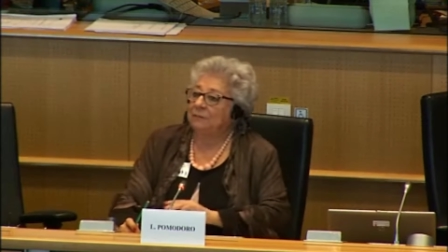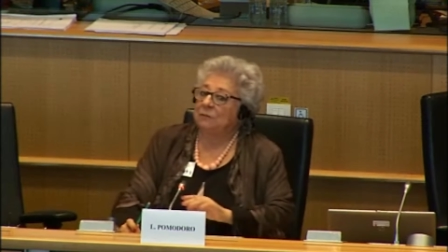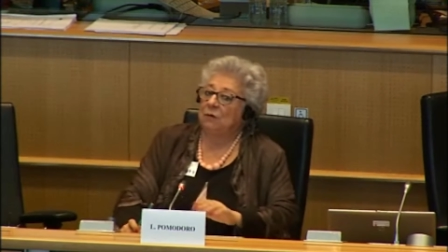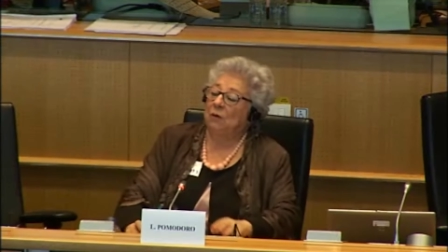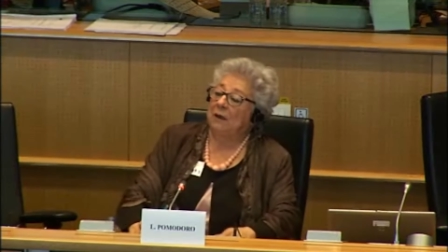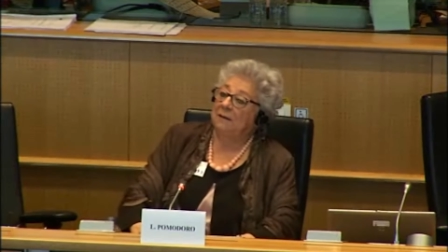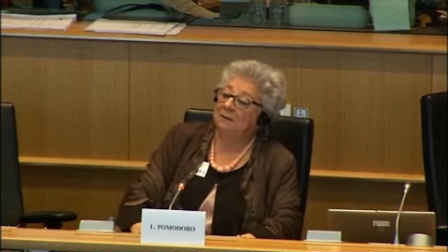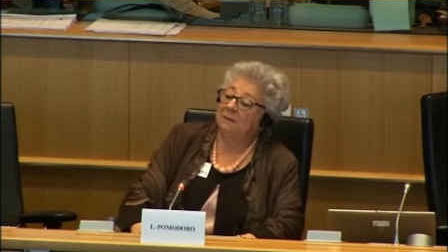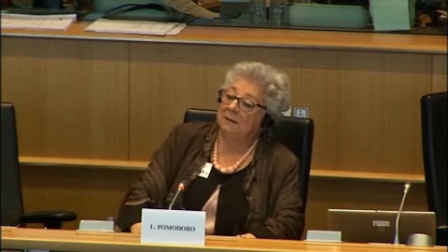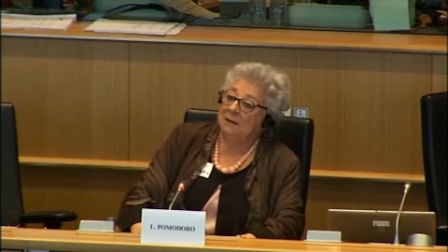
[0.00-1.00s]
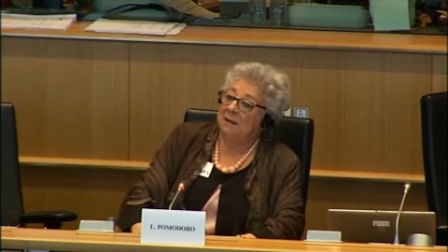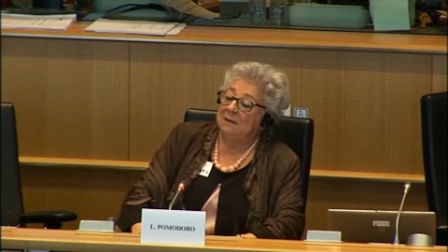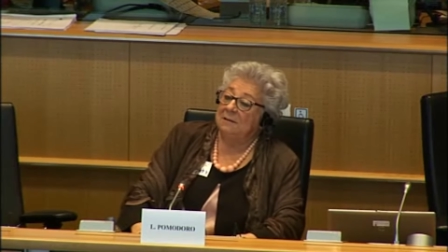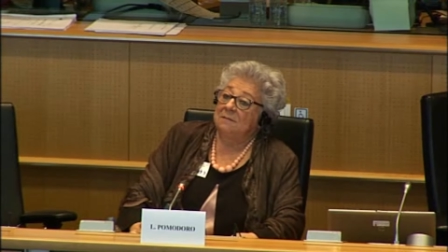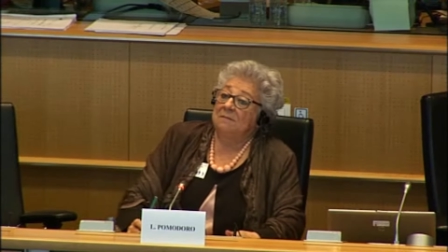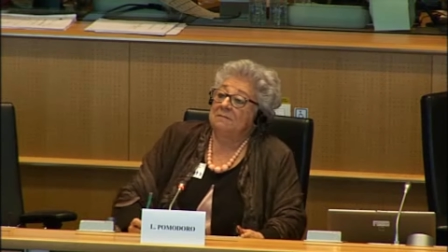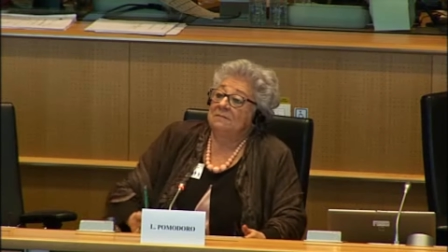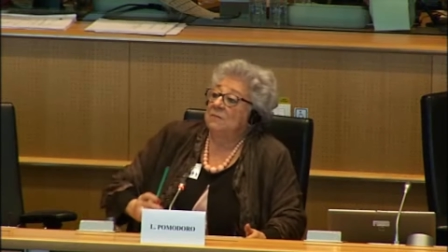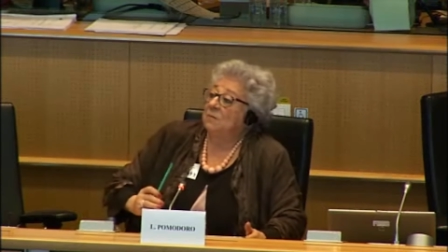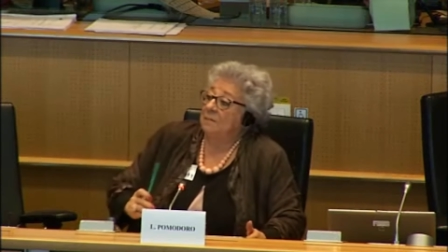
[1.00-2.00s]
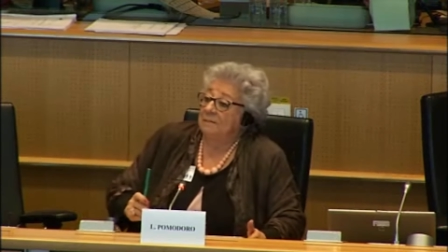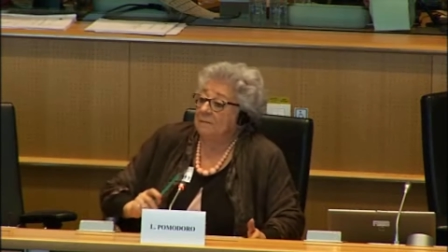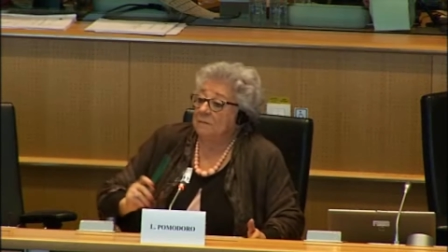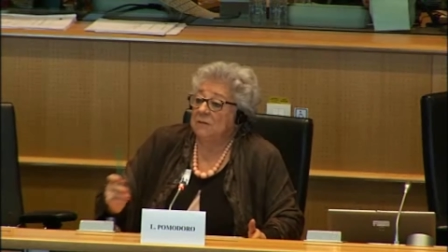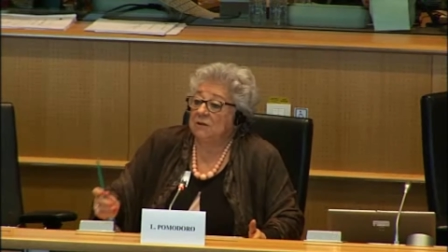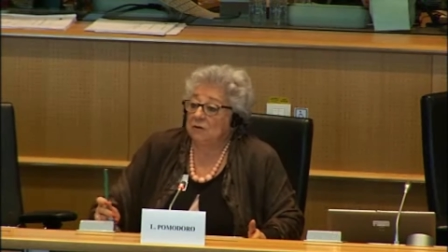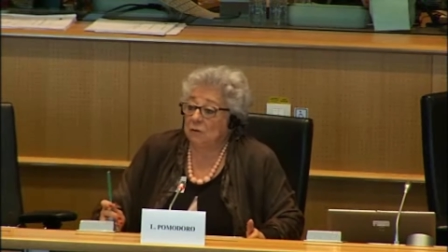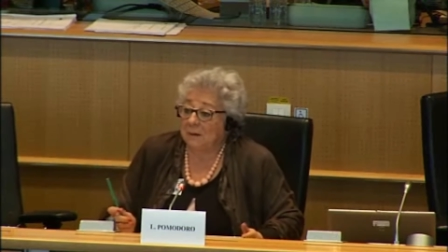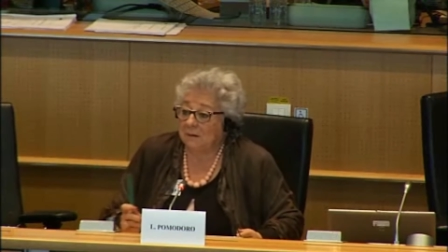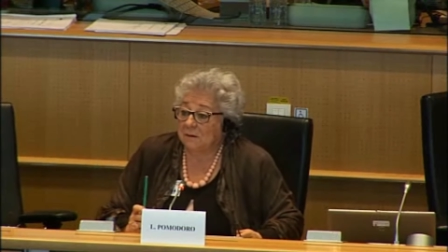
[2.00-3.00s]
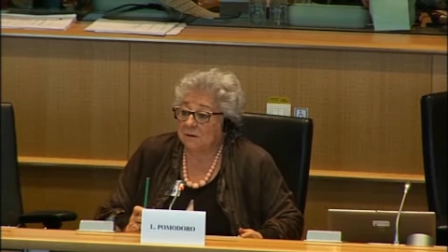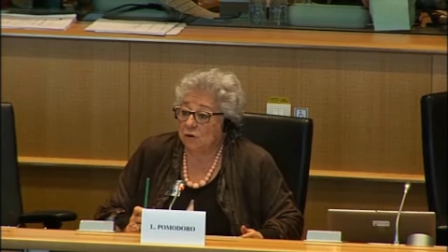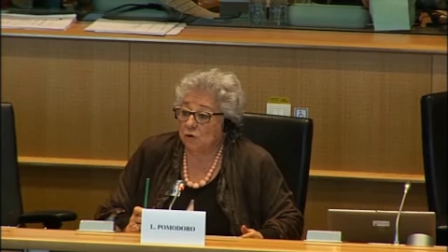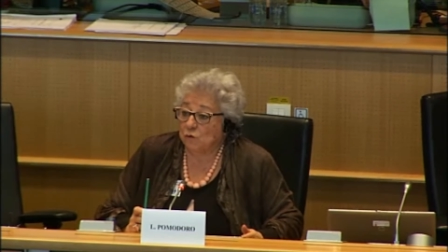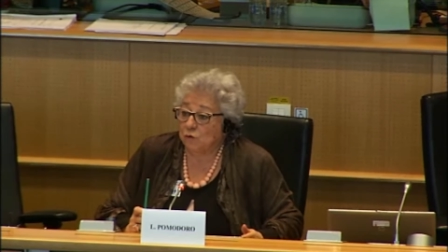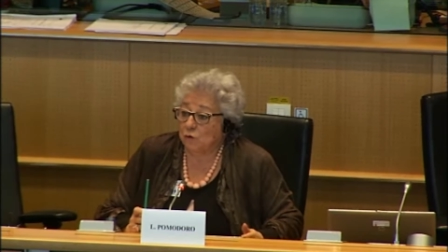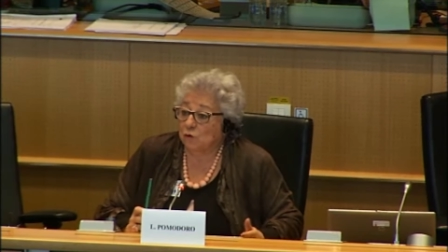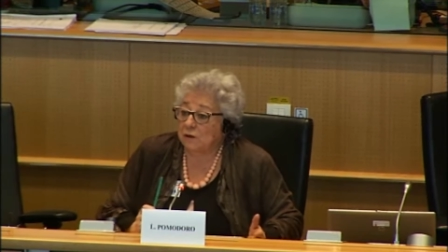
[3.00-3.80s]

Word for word: used uh, as fertilizer for land